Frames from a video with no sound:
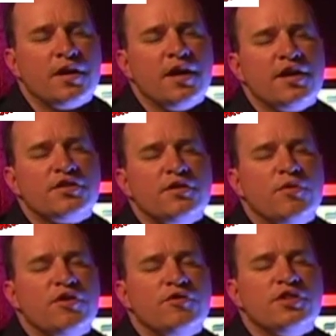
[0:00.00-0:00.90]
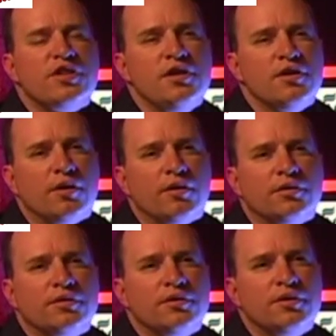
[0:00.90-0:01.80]
And lastly, what if it's here?
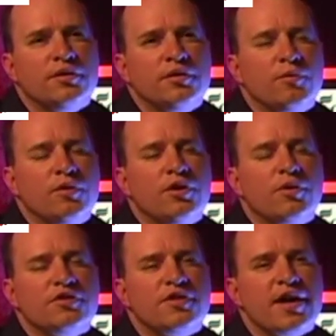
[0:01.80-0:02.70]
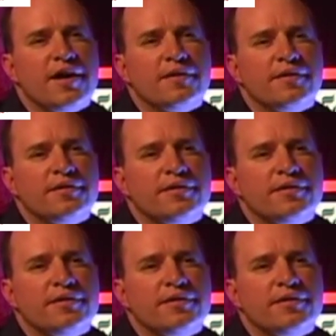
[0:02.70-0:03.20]
What note is that?